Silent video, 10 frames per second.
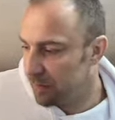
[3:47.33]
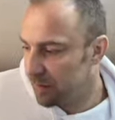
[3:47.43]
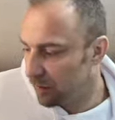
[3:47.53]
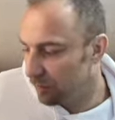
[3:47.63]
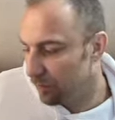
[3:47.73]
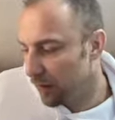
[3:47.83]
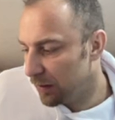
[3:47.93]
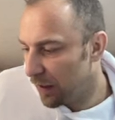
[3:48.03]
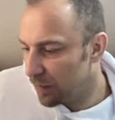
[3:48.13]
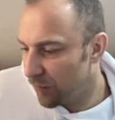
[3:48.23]
but still
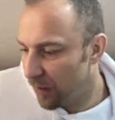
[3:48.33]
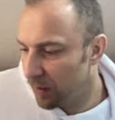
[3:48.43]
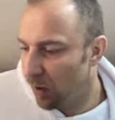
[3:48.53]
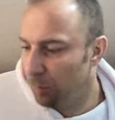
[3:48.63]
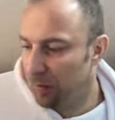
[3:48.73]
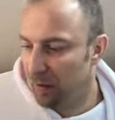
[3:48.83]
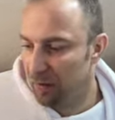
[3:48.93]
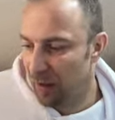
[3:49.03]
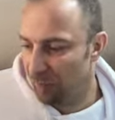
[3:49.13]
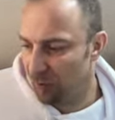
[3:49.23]
it gets very
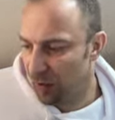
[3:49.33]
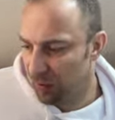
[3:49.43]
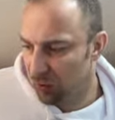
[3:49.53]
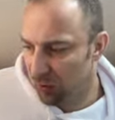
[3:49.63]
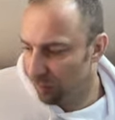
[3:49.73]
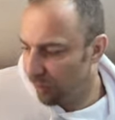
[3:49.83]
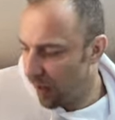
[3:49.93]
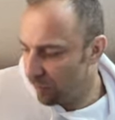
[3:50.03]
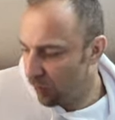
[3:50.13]
complicated after knight to e five.